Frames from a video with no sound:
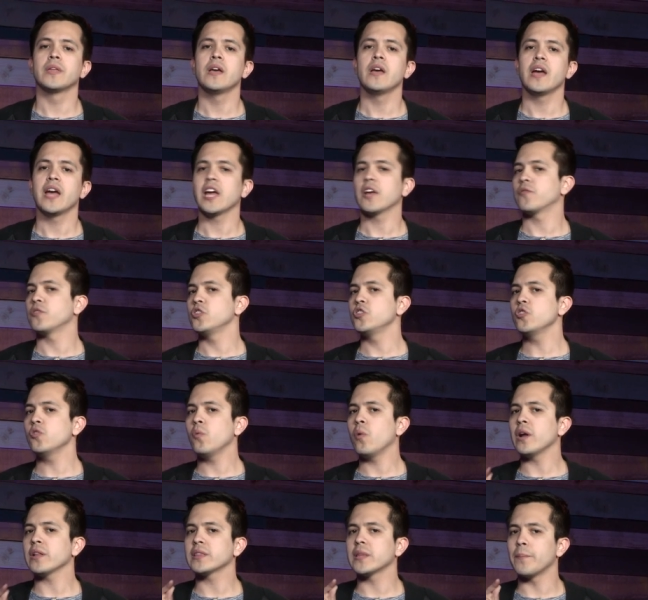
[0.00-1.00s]
if you
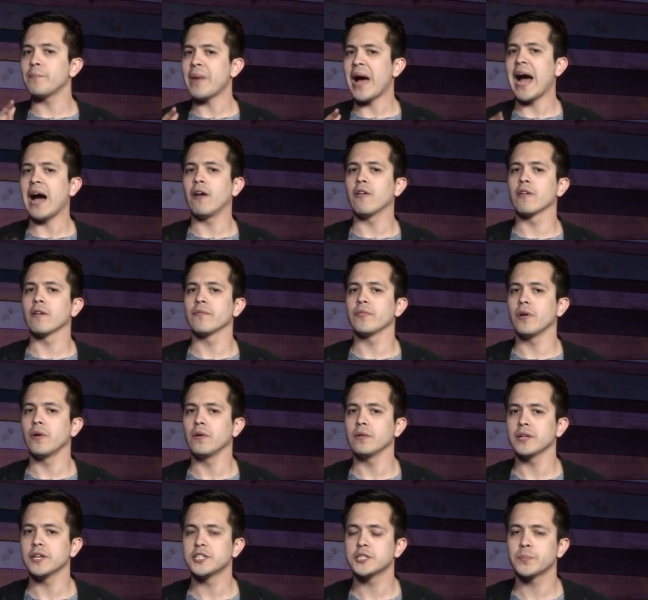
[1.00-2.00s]
want the power of the
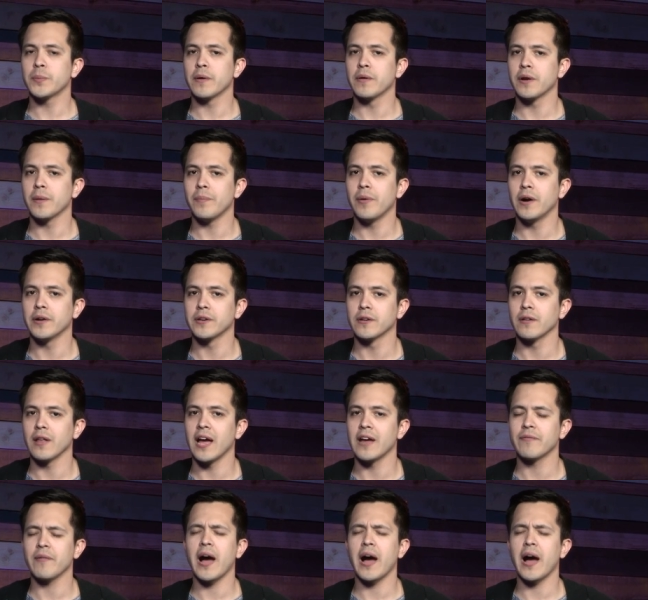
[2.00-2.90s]
Holy Spirit upon your life,